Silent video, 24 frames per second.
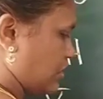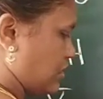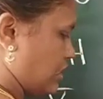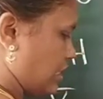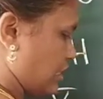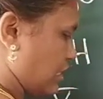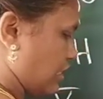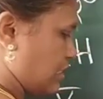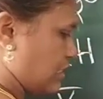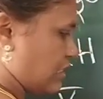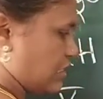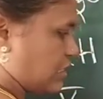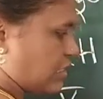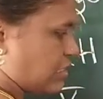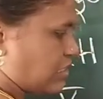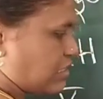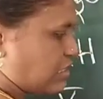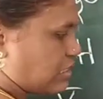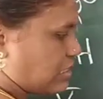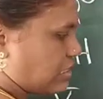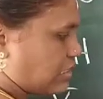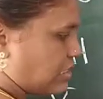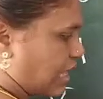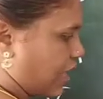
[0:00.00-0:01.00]
See, this is
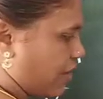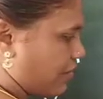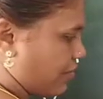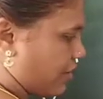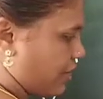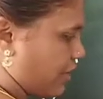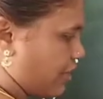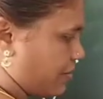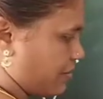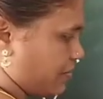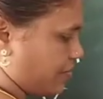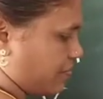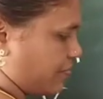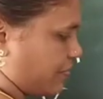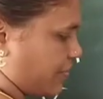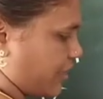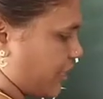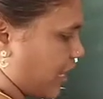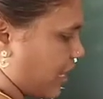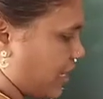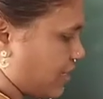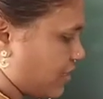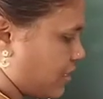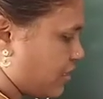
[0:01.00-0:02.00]
7.
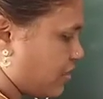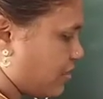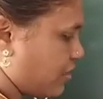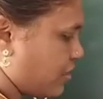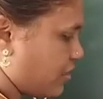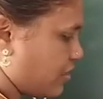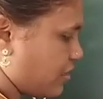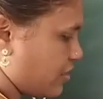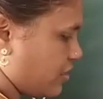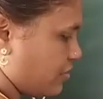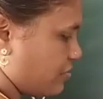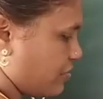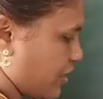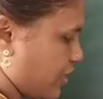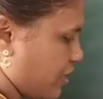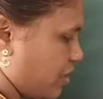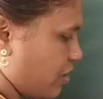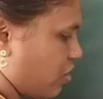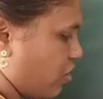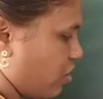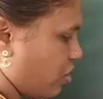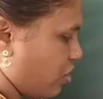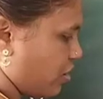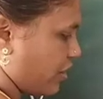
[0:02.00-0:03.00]
And here it will
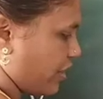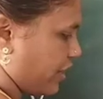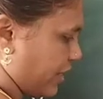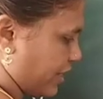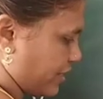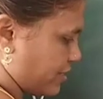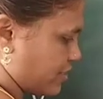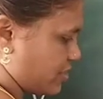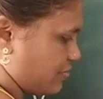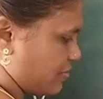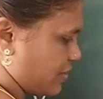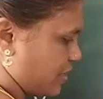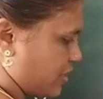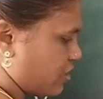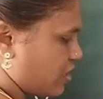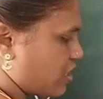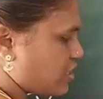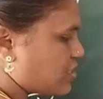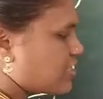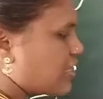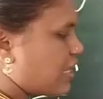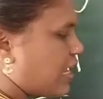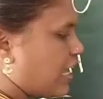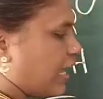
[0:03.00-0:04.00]
be RH
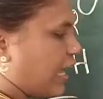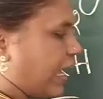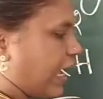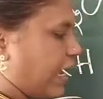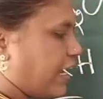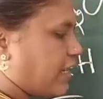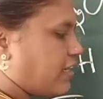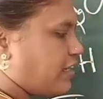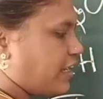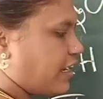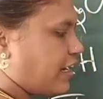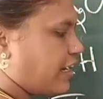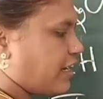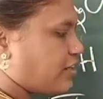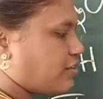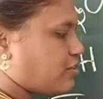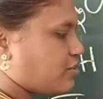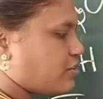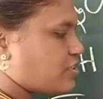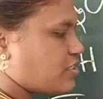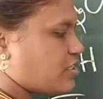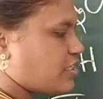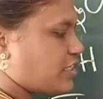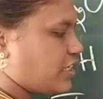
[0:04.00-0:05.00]
because 8
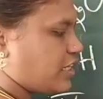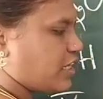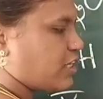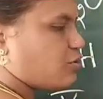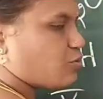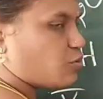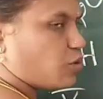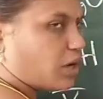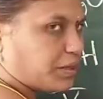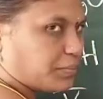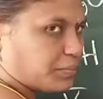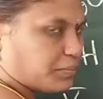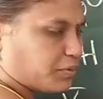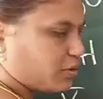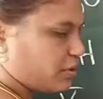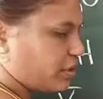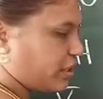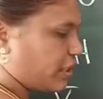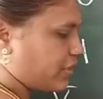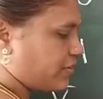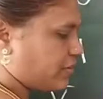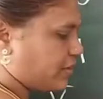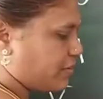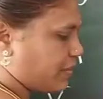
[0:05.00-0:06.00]
electrons you need 1 more,
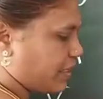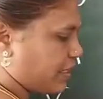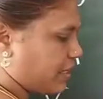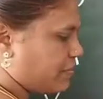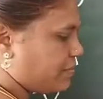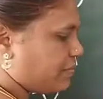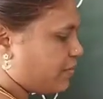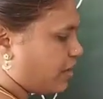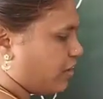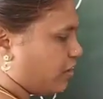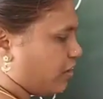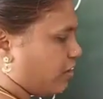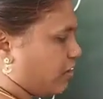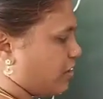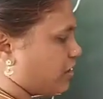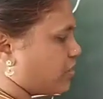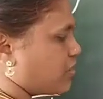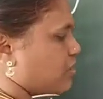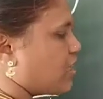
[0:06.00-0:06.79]
it will become R.